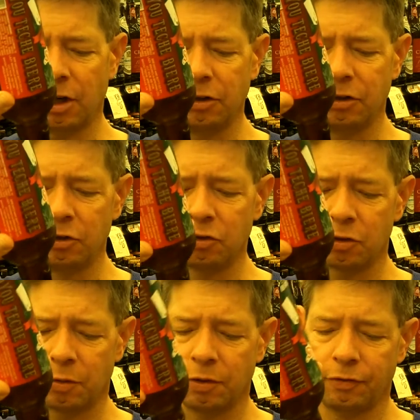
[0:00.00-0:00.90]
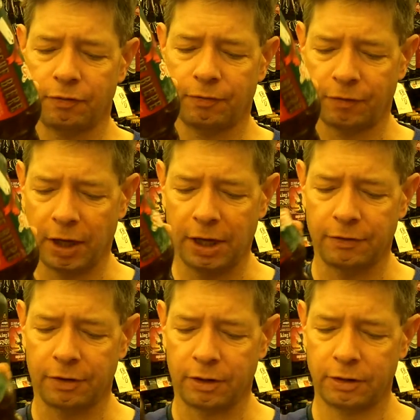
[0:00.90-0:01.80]
an unusual
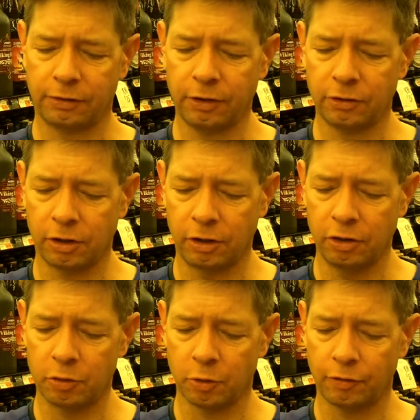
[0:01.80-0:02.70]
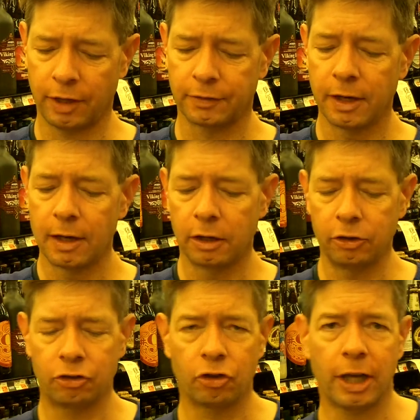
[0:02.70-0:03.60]
flavor, such an unusual flavor.
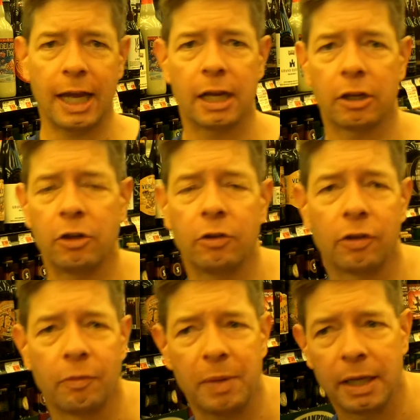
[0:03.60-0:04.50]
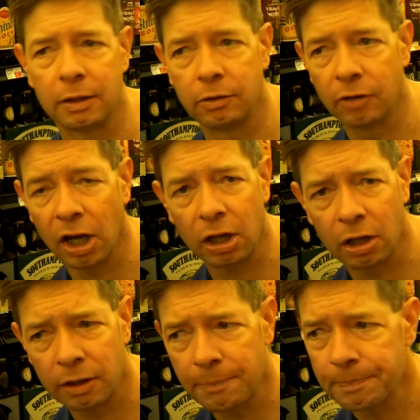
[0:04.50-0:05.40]
You sure can't accuse it of being
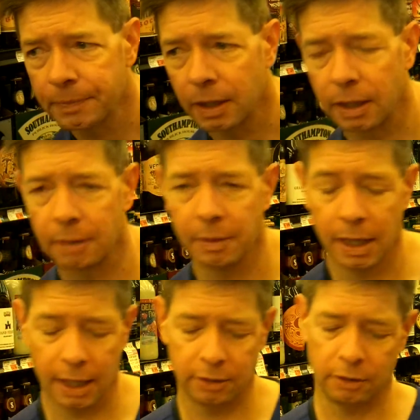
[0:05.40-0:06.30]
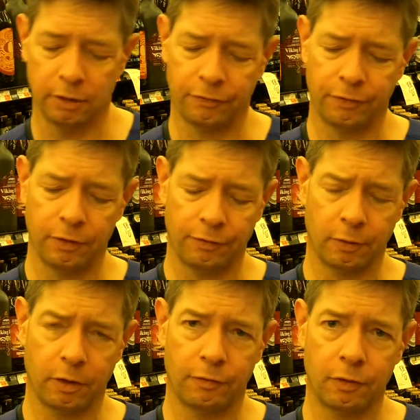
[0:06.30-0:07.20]
dull. Um, and you've, you've,
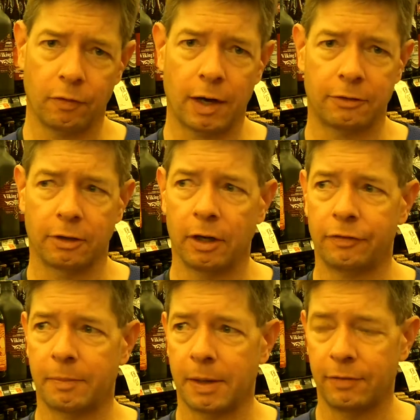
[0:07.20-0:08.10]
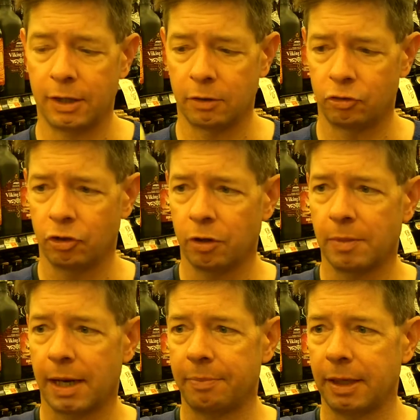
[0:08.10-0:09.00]
if you've watched enough of my videos, you know
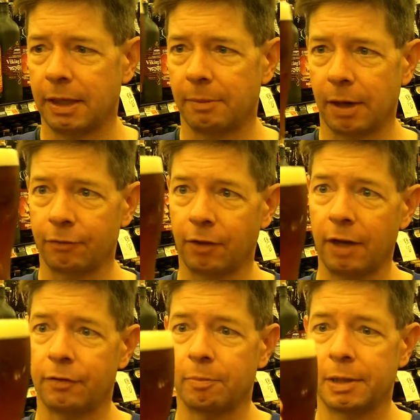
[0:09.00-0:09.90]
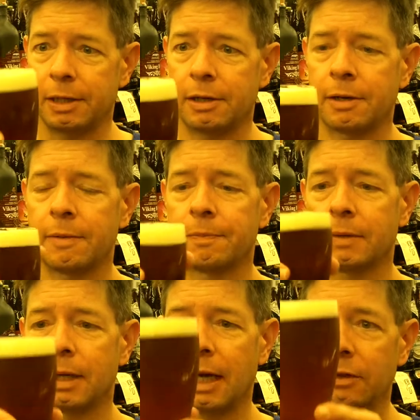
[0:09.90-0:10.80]
my opinion about flavored beer.
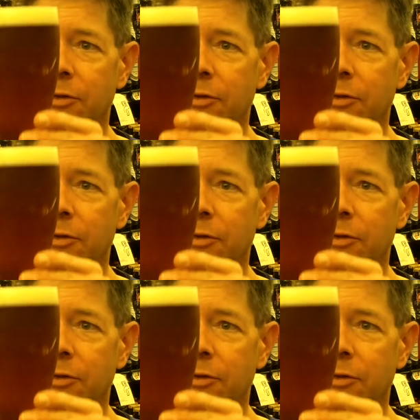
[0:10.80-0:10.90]
I